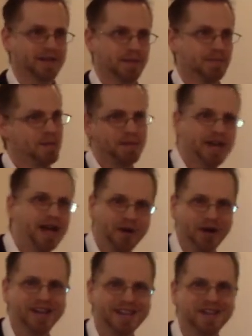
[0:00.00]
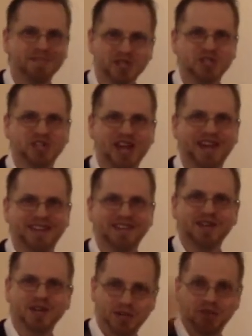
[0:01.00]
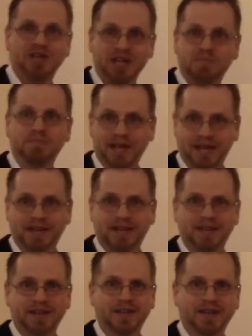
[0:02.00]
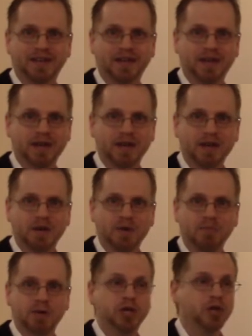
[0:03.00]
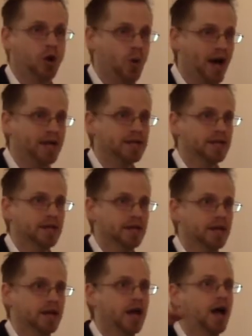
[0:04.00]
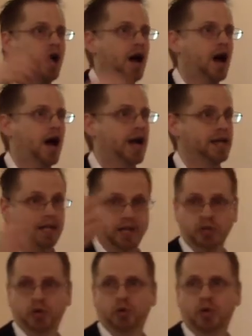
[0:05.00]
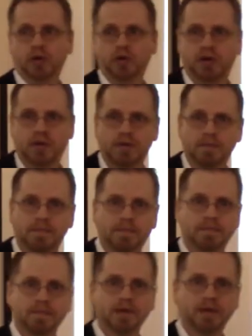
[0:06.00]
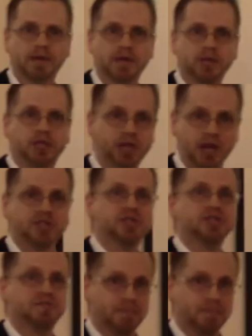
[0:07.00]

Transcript: I'm not being arrogant, I'm just saying, you need me. But you know what? I need you just as